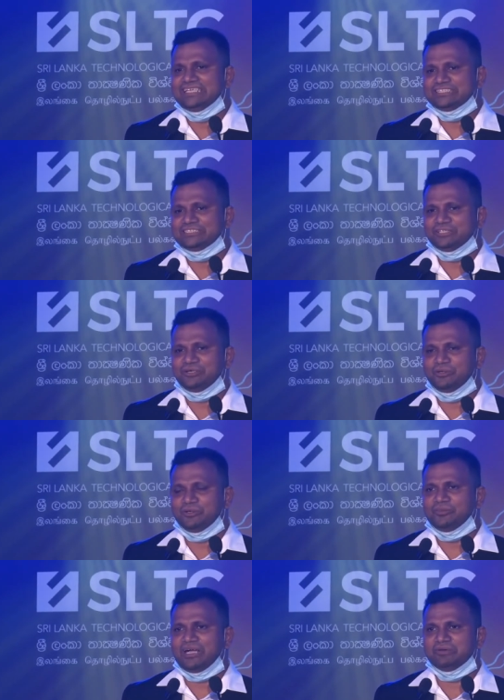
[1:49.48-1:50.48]

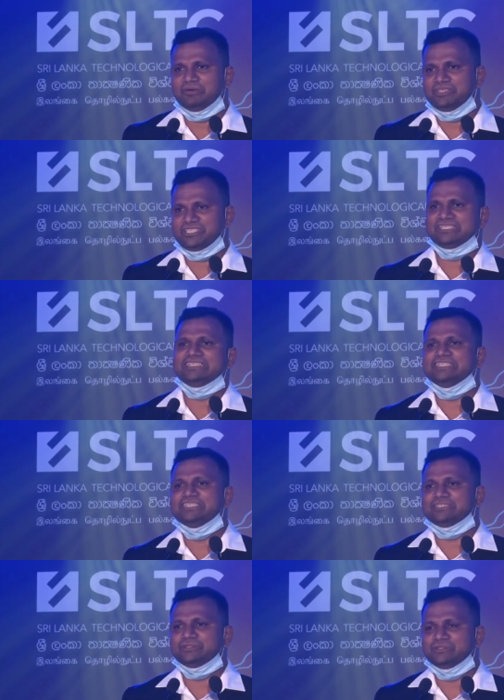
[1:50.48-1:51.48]
So our mission
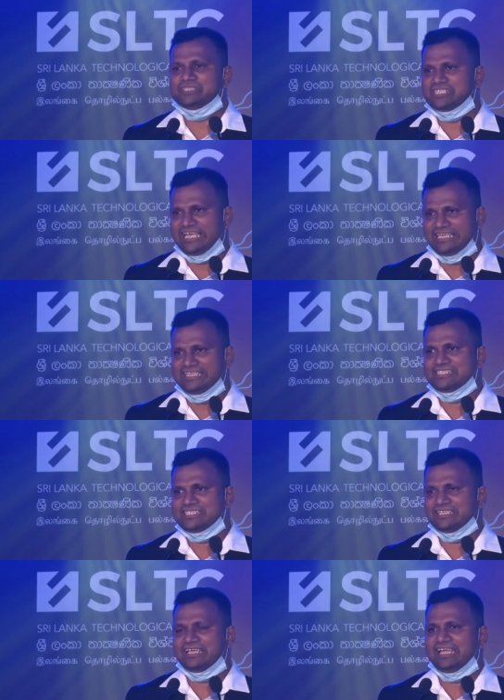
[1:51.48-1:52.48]
is to challenge,
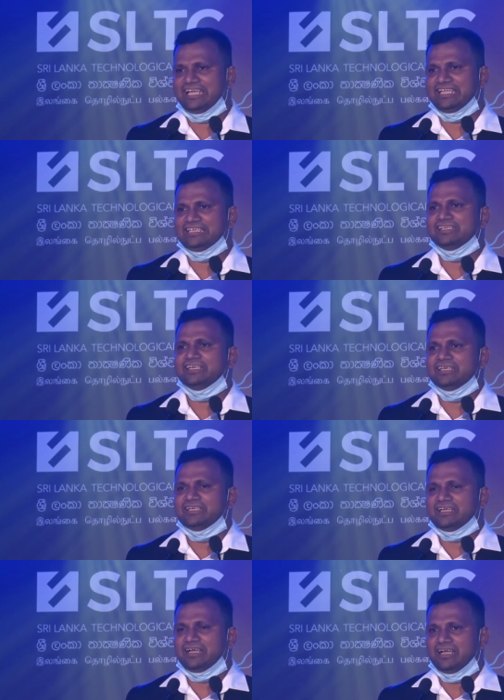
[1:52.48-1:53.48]
and
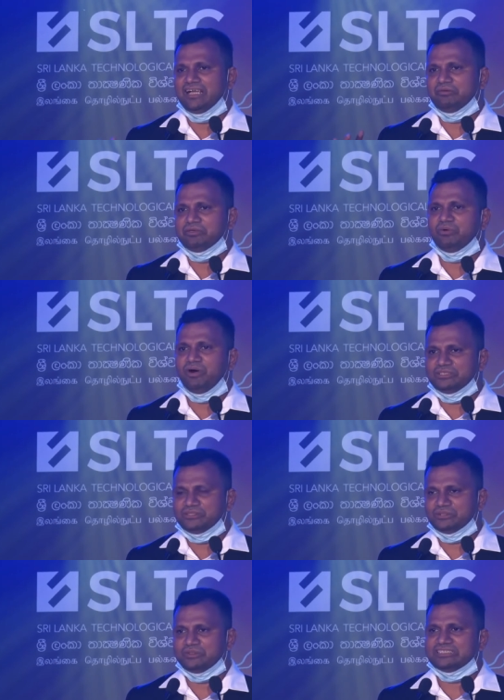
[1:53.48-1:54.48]
uh, we want
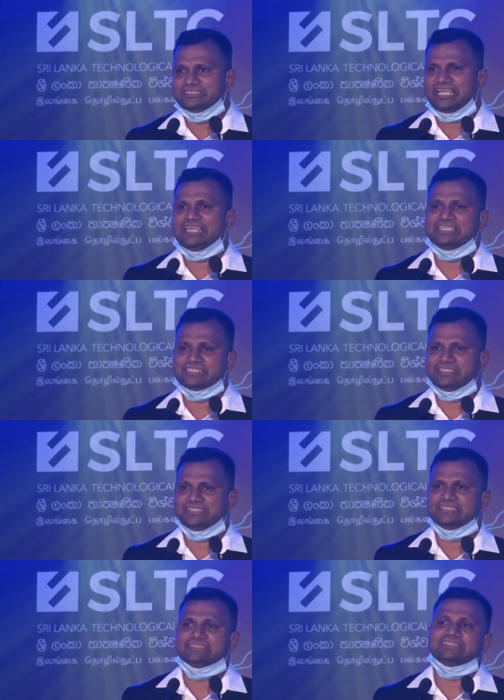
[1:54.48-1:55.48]
to challenge
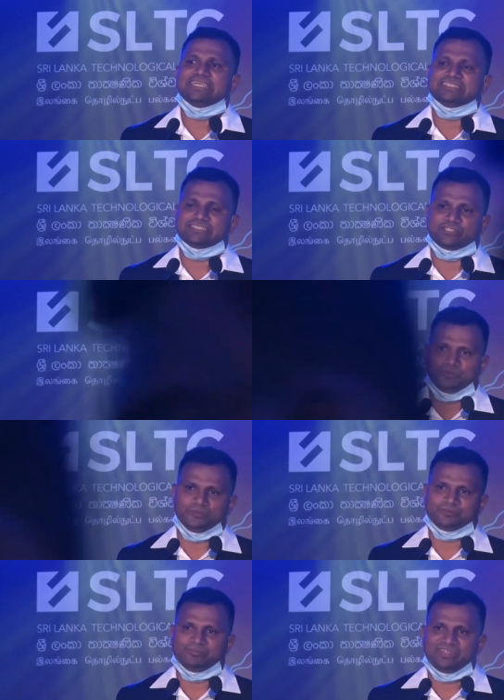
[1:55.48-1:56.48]
the status quo.
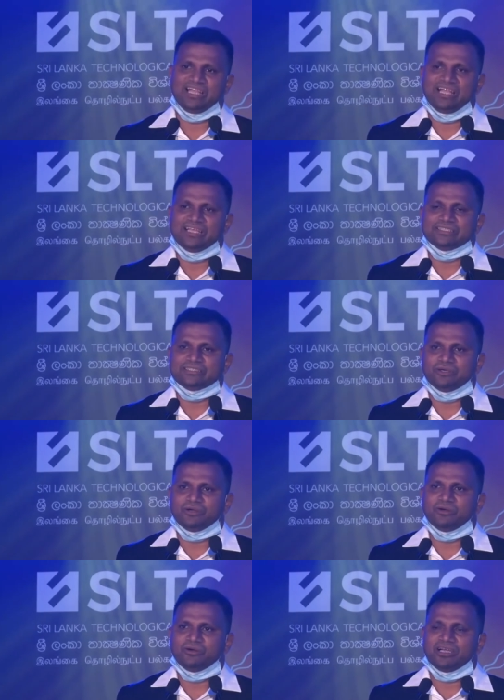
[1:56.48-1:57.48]

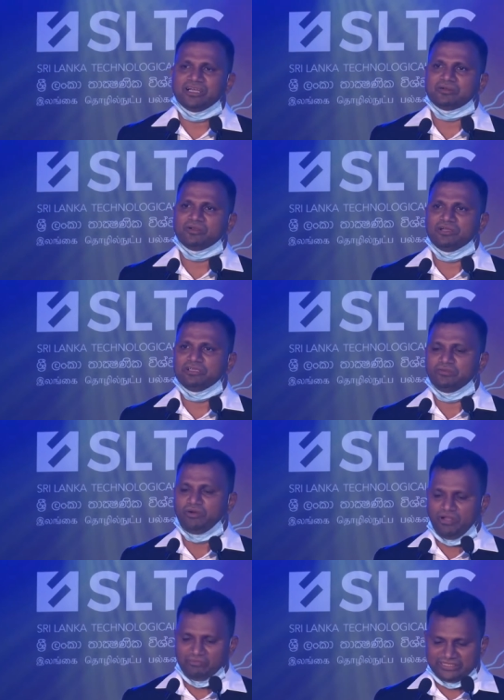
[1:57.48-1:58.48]
So uh, going
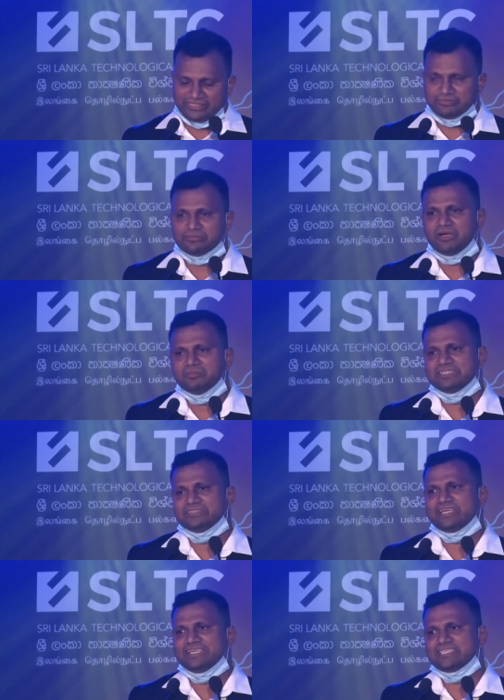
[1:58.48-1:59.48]
forward from the
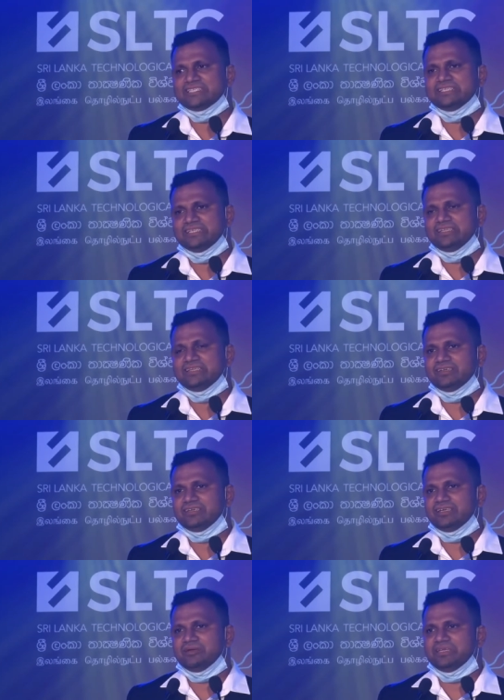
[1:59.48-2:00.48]

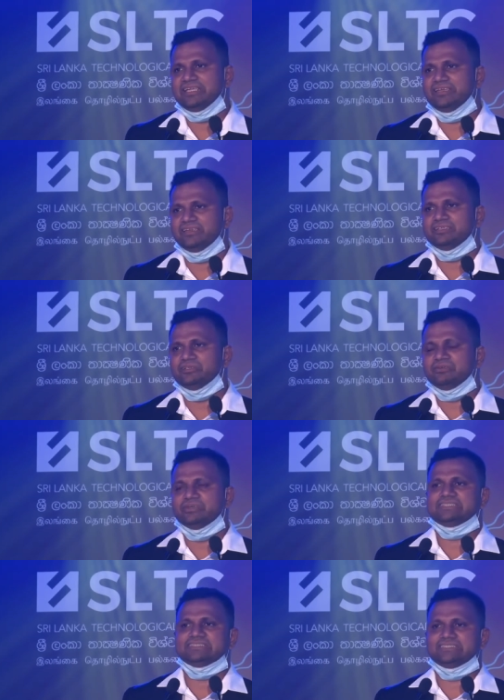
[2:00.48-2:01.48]
traditional, I mean,
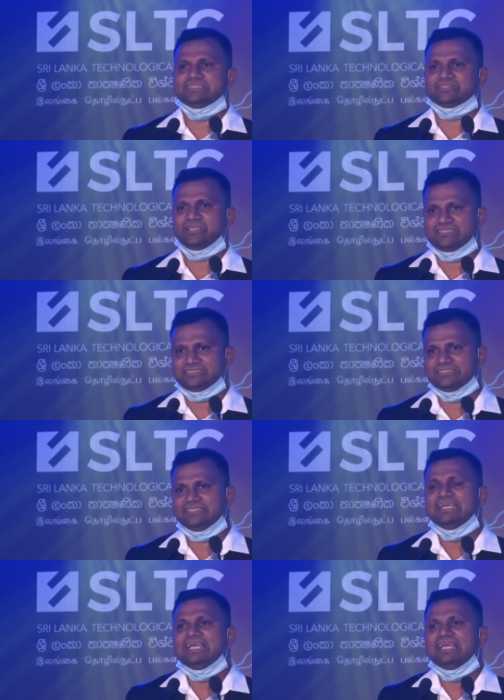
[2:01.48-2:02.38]
university structure,